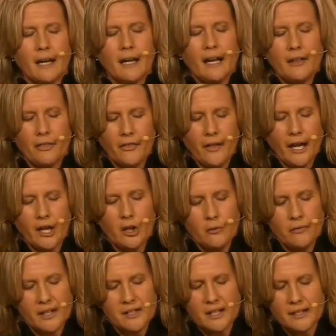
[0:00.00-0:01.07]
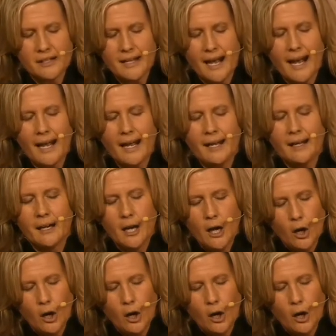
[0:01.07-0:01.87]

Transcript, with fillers: And thank you that today